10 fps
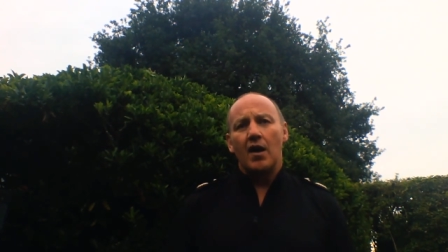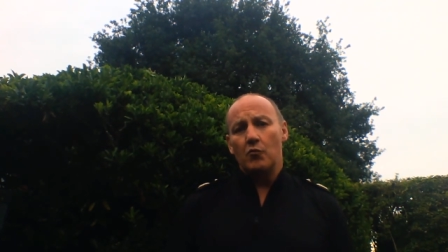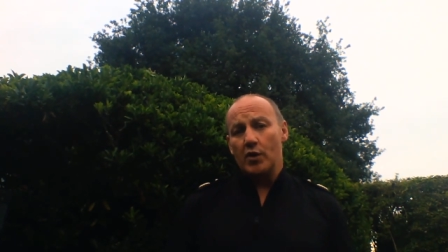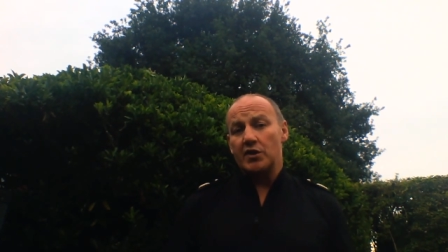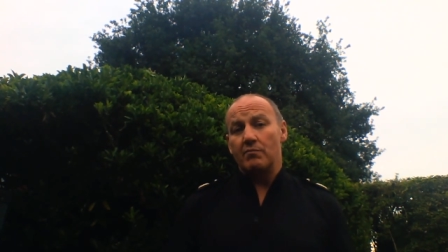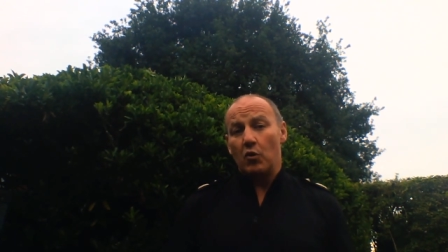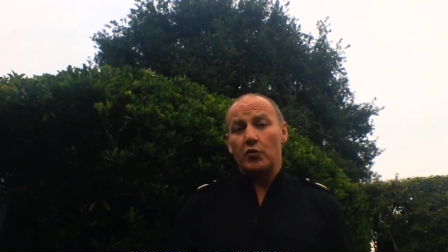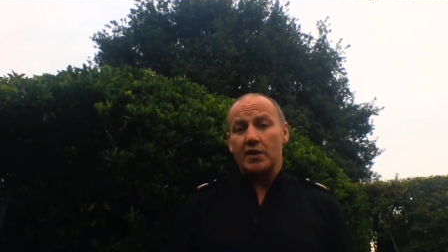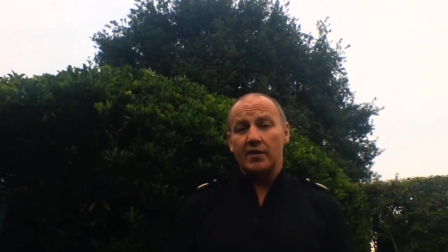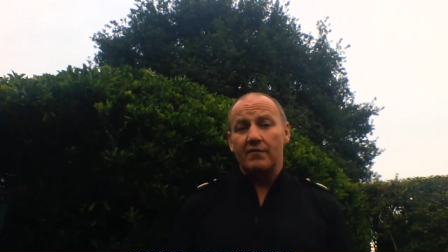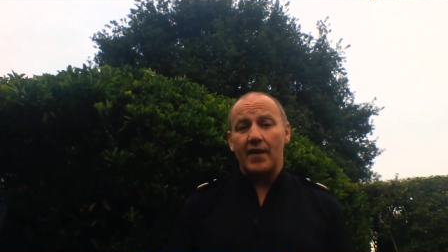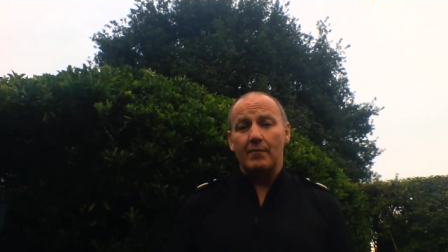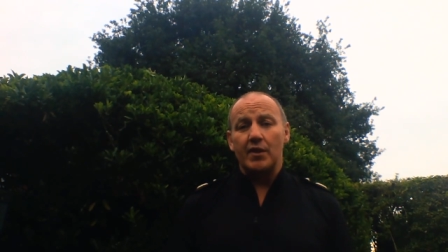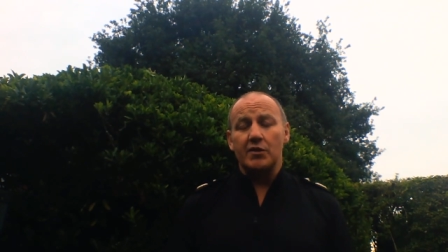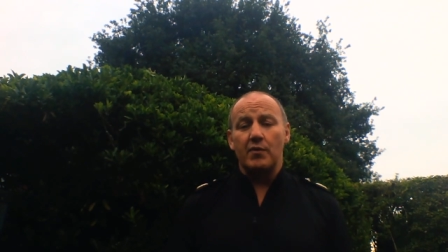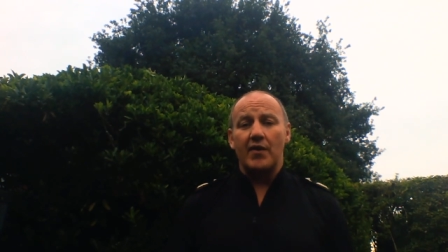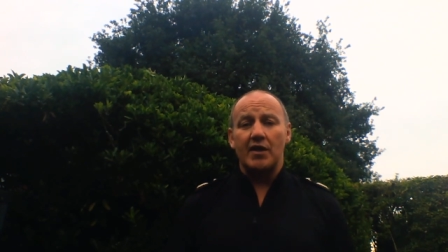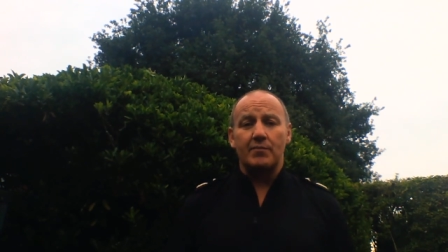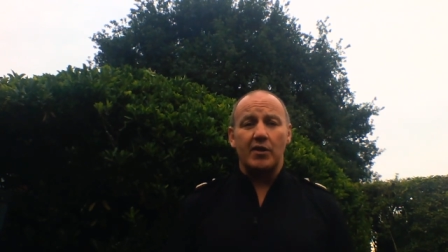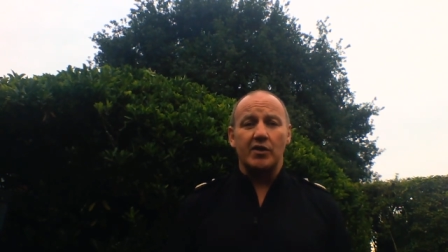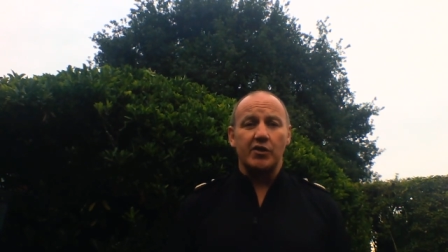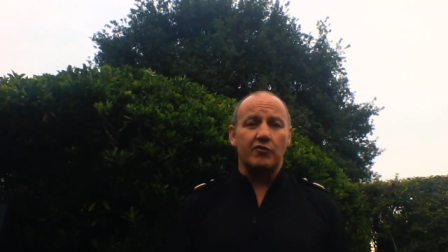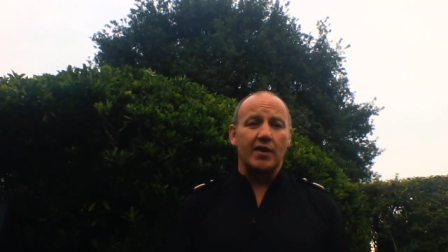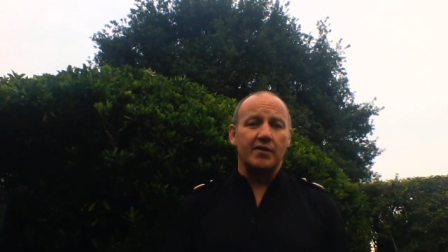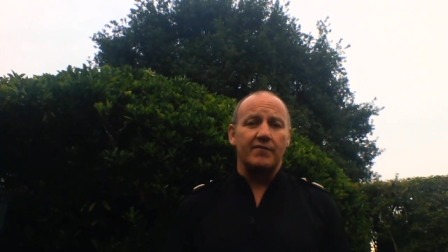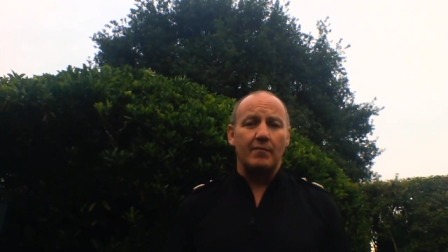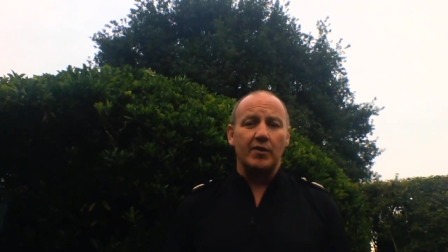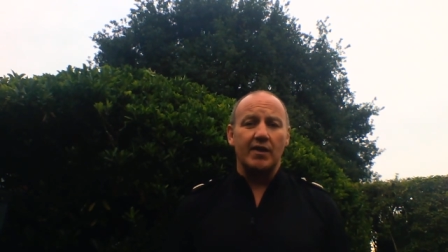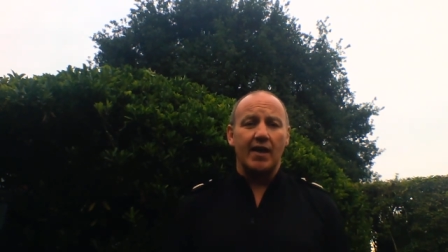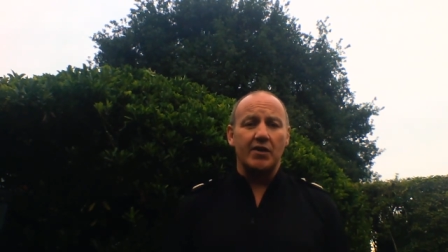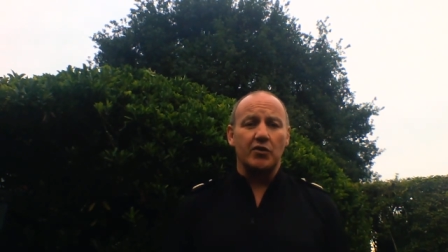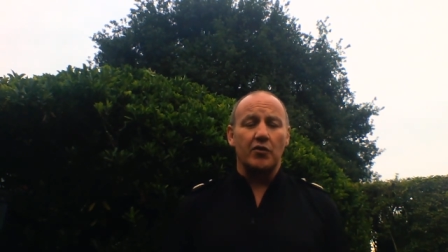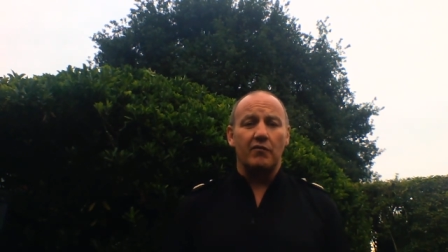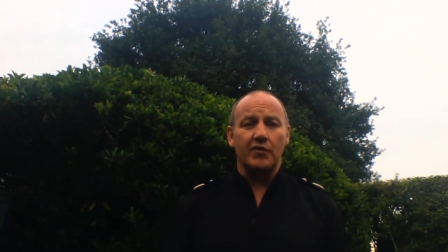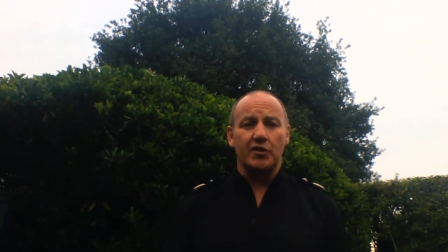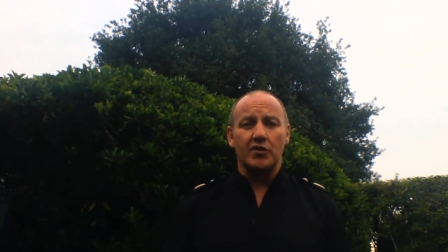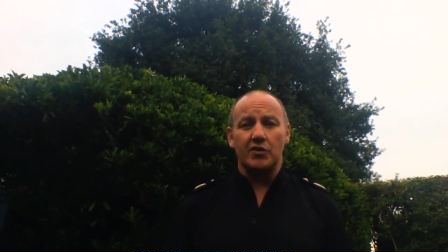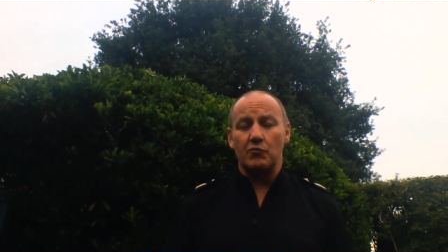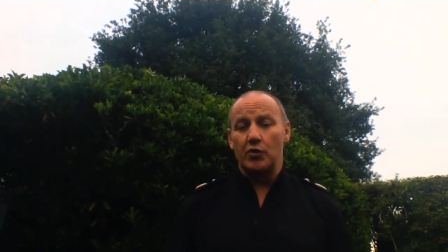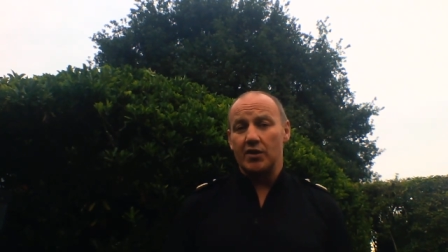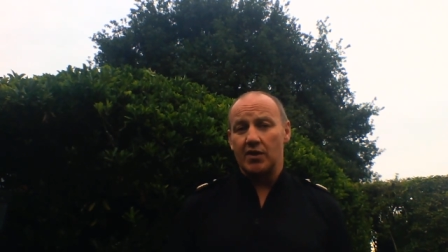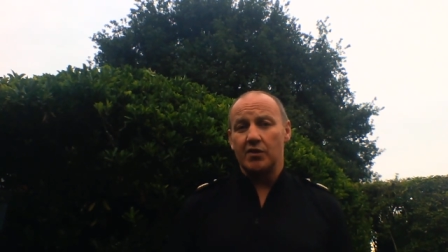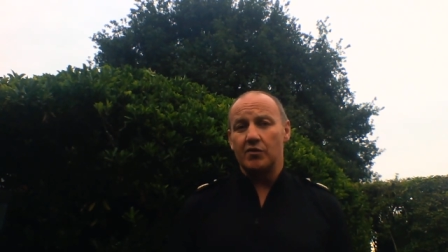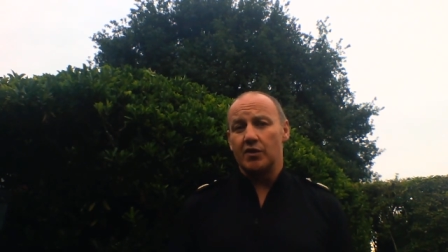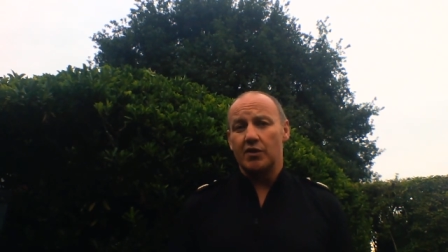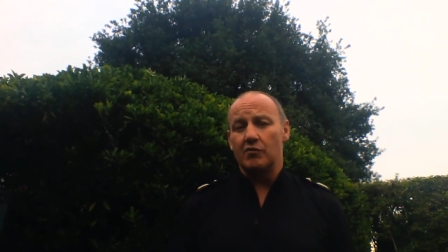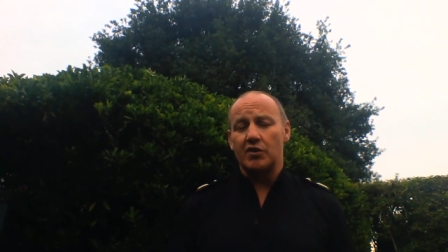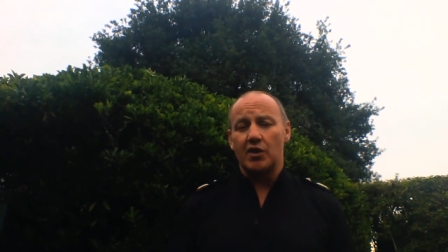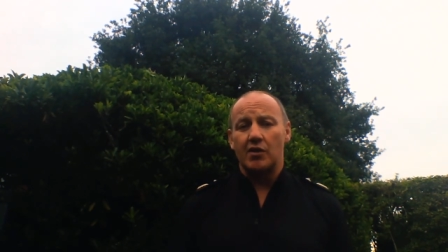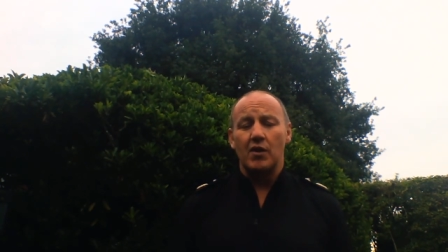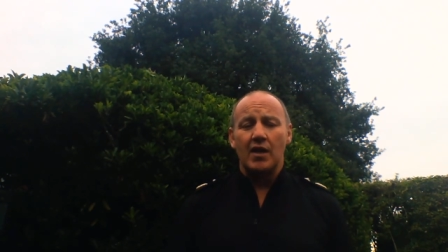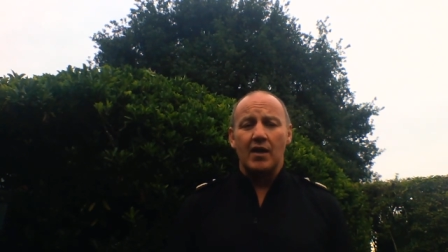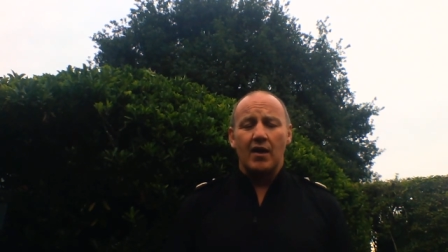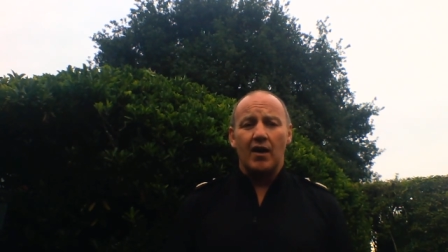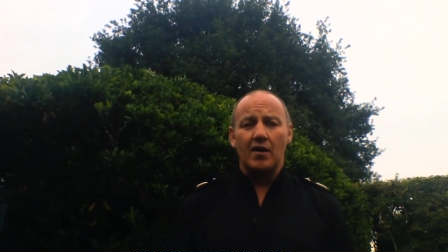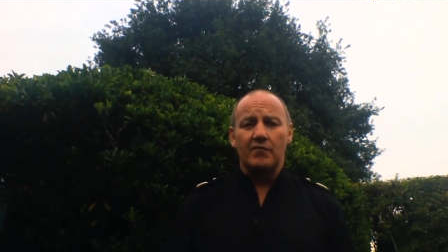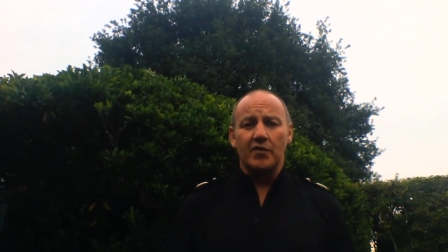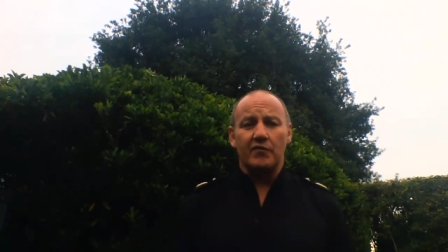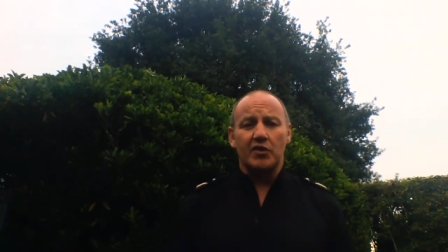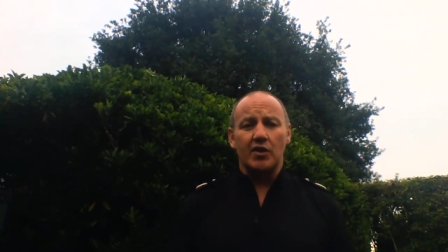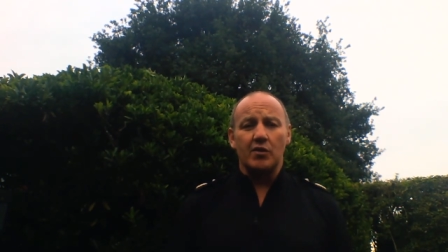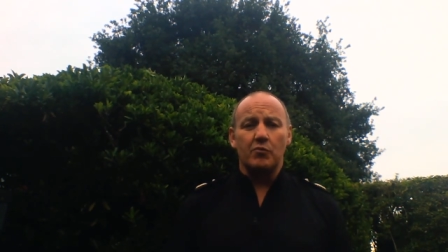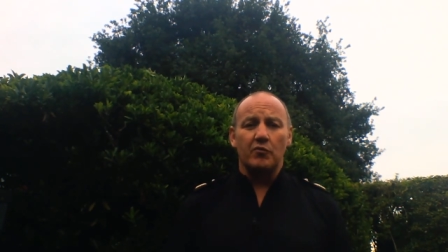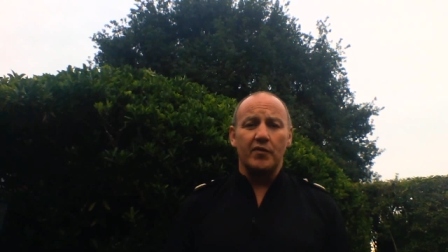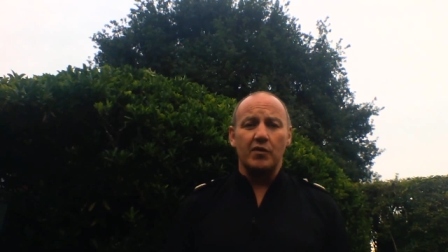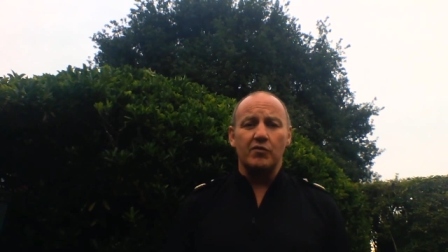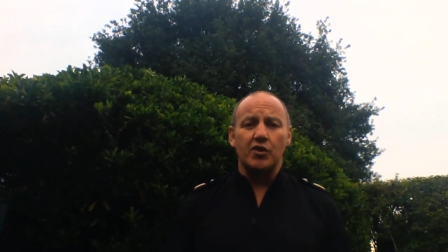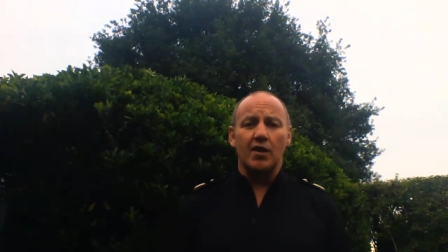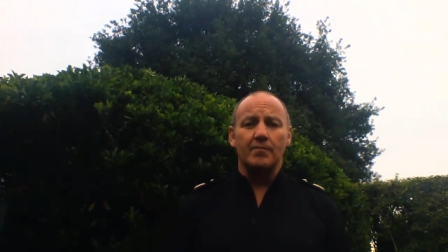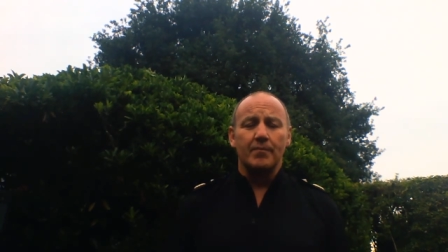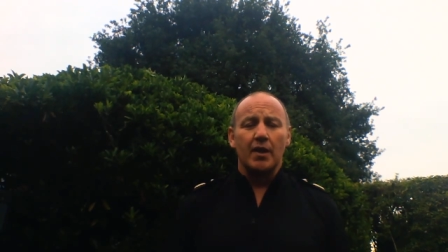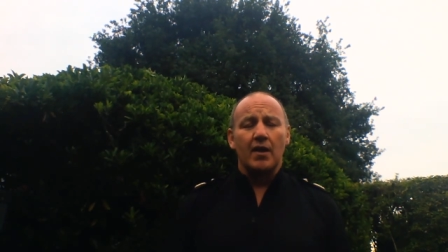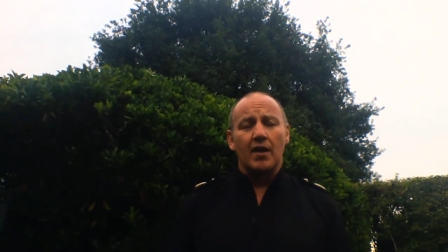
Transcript: Uh, we're supporting the families with our specially trained family liaison officers and will continue to do so uh, for the foreseeable future.